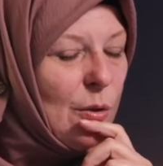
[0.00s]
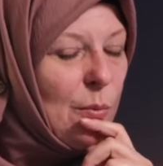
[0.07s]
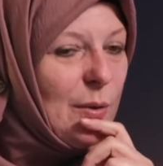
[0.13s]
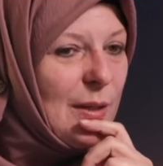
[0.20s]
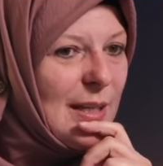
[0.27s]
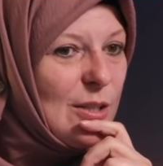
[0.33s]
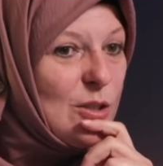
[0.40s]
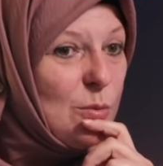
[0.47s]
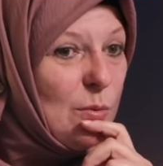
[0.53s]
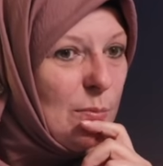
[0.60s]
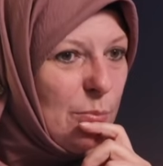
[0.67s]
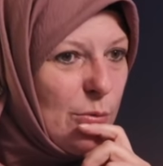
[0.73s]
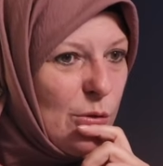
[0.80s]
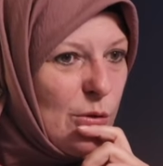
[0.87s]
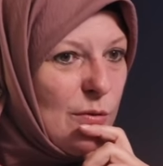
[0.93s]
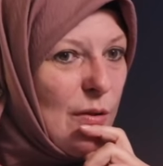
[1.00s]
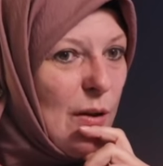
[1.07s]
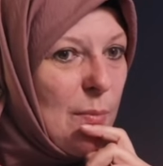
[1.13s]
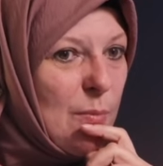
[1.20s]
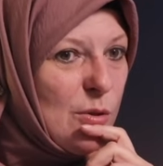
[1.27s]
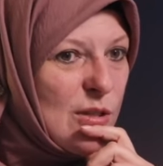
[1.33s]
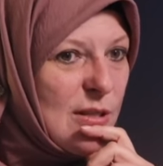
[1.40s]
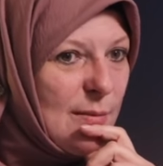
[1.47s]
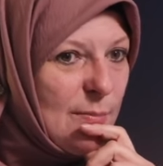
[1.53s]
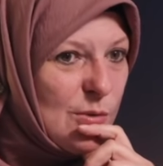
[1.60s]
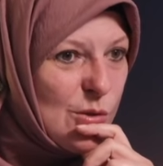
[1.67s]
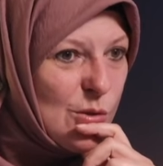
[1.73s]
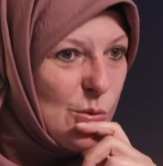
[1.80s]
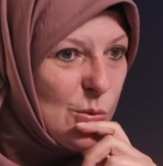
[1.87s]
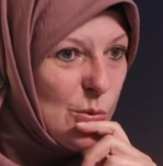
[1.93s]
that we need to improve our Muslim
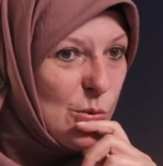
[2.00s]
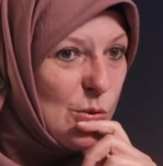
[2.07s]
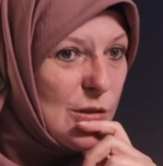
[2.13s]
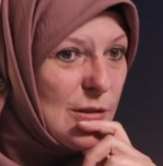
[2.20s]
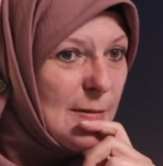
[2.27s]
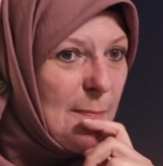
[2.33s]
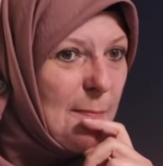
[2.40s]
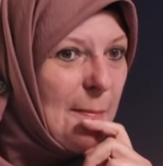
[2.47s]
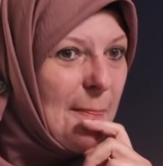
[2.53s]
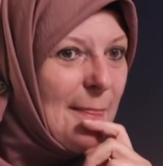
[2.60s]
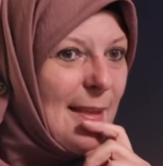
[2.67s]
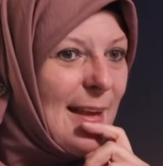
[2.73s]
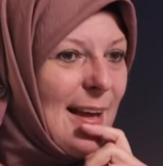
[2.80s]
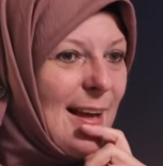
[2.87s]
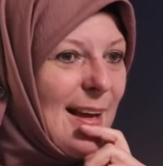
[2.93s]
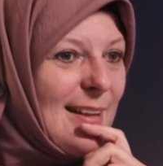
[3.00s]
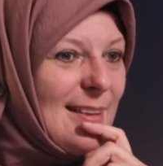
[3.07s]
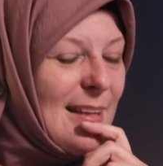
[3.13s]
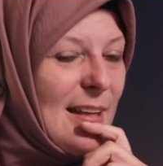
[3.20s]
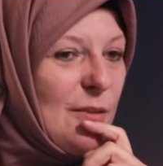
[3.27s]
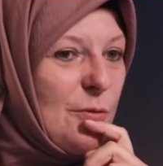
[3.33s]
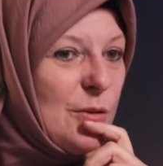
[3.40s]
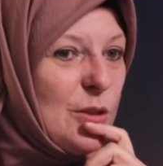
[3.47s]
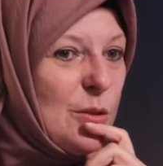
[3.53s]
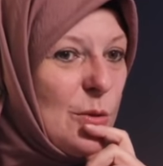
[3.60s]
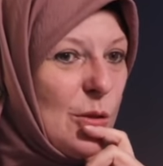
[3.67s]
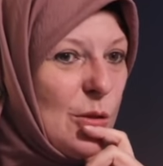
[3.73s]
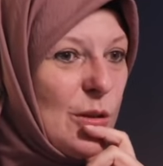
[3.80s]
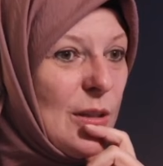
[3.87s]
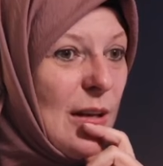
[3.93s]
schools. I think if we
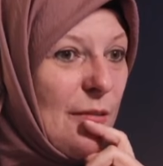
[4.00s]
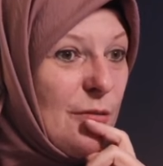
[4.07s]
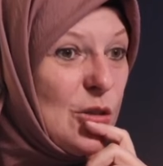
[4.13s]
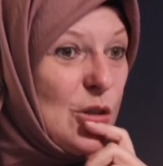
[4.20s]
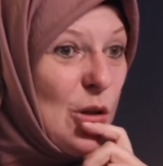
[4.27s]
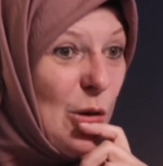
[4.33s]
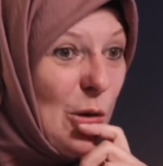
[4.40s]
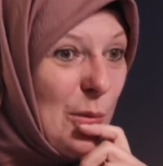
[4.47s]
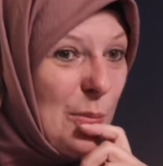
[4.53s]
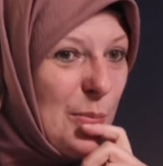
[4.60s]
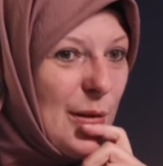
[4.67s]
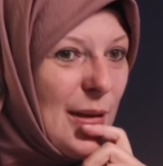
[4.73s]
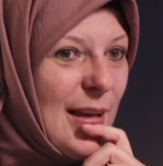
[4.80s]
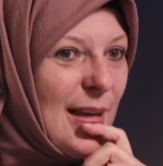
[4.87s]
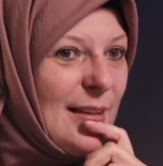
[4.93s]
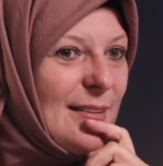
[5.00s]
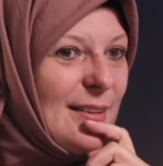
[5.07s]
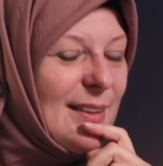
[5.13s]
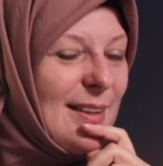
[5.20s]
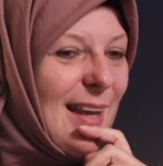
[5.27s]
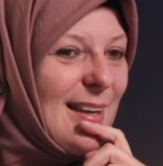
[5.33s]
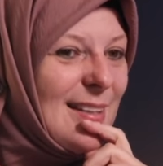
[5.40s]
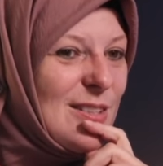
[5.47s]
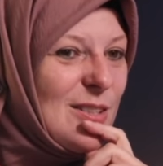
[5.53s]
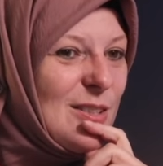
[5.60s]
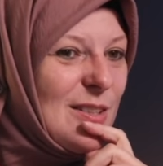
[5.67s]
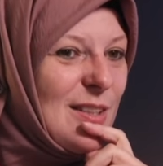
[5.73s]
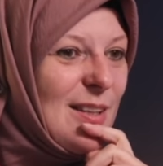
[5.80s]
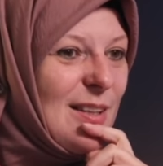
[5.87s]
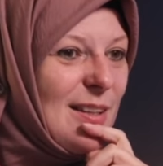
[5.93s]
do a good enough job, that
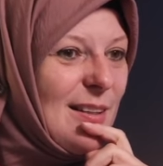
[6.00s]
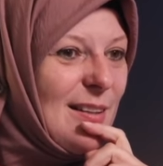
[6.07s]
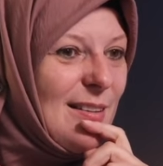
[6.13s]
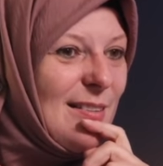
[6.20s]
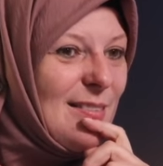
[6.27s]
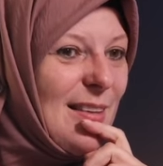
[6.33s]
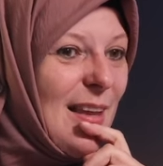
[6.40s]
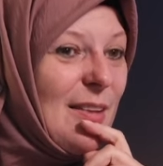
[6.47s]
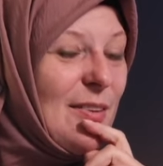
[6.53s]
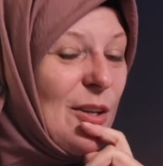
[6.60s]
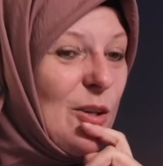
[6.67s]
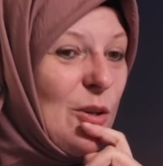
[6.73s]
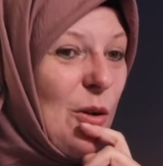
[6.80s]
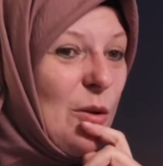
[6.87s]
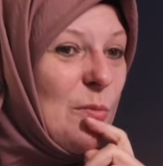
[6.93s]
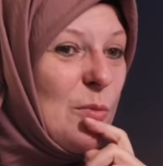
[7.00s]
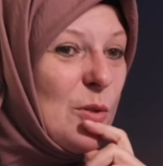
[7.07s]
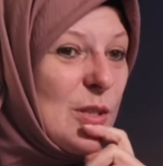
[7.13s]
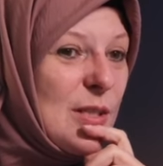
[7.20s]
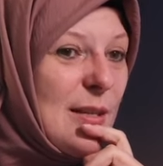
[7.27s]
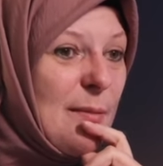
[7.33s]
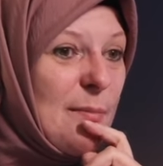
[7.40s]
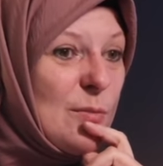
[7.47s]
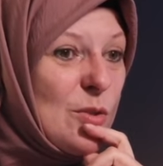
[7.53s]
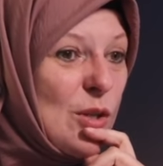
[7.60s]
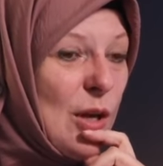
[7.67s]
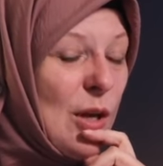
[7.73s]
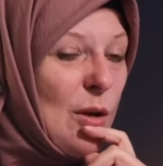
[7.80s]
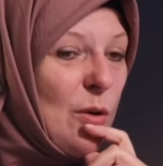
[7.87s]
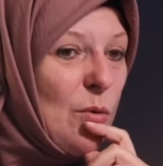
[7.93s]
that the
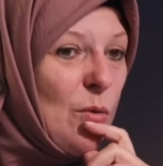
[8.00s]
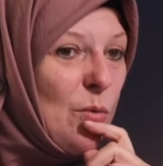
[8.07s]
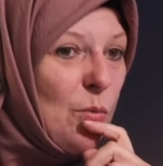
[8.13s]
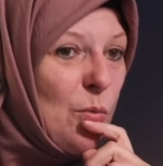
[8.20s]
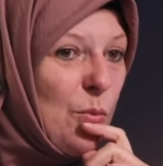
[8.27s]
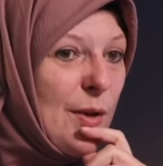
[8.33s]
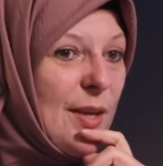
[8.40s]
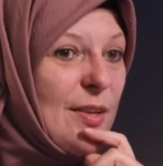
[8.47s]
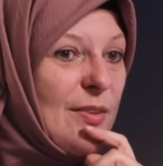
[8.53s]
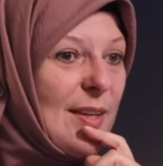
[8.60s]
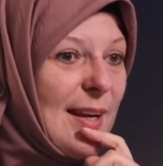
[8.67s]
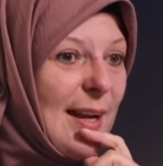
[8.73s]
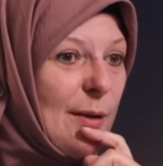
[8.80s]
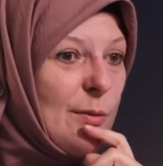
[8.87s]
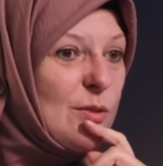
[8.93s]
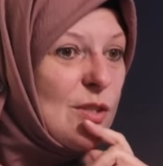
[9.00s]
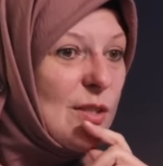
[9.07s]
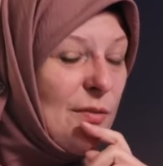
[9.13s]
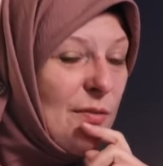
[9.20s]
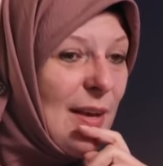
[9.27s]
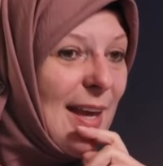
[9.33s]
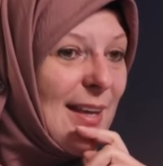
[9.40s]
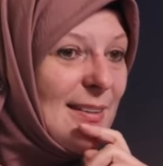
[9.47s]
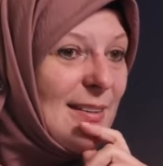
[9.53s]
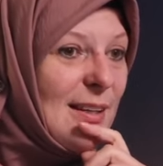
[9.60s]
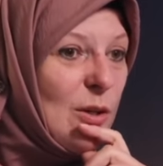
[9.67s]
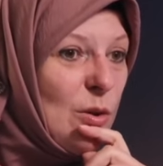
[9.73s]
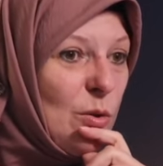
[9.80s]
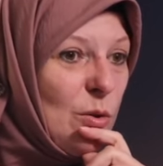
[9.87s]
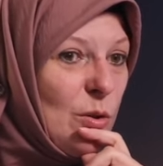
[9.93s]
non-Muslims with an ounce of
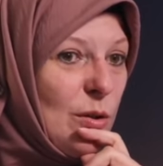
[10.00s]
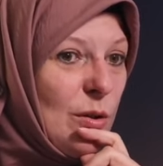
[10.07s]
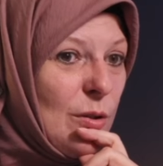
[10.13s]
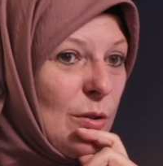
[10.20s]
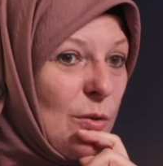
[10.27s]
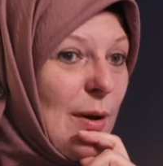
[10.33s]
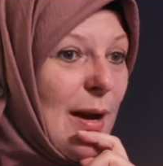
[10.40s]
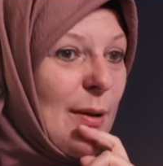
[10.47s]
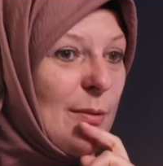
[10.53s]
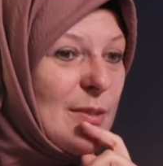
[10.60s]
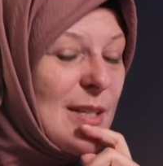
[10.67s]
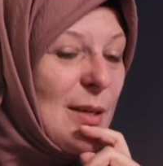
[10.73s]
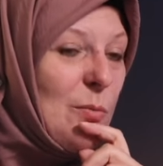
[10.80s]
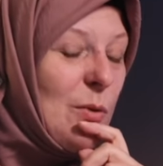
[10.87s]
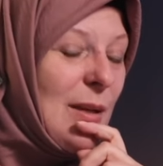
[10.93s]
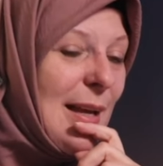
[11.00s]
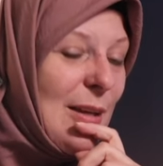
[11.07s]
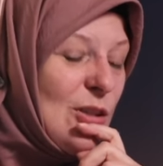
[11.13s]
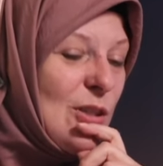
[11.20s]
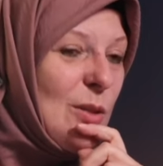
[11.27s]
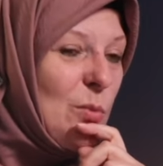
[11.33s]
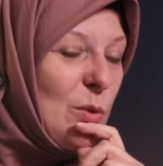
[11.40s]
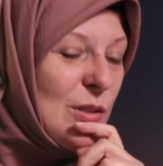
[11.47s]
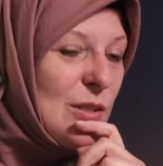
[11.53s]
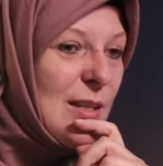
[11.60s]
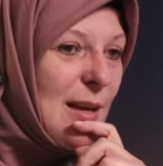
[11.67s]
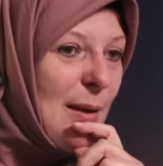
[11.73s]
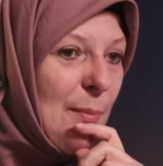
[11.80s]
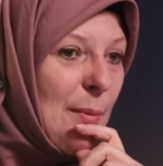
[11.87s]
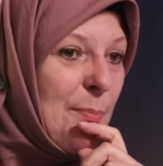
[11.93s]
ethical grounding will actually want
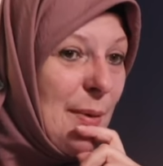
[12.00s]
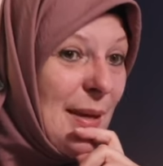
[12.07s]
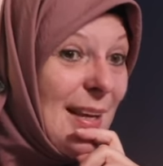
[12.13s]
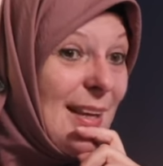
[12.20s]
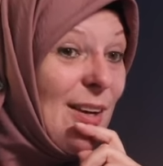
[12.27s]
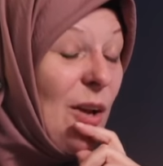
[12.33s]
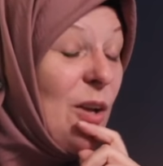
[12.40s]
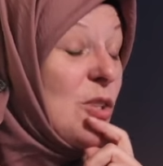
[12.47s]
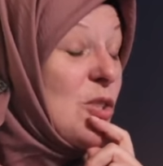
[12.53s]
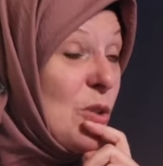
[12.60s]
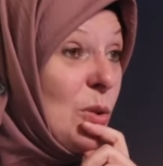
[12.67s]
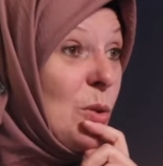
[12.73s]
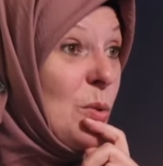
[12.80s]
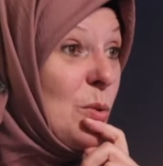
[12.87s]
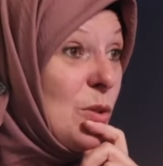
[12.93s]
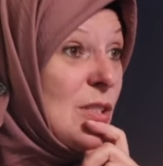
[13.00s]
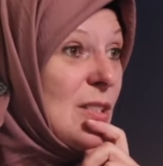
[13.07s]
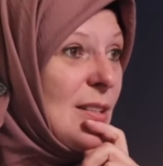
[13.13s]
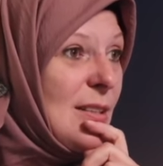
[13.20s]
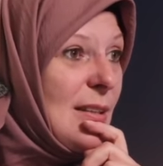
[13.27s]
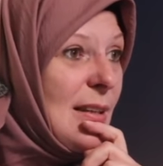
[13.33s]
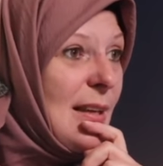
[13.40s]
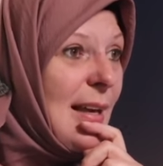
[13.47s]
to come and be in our schools.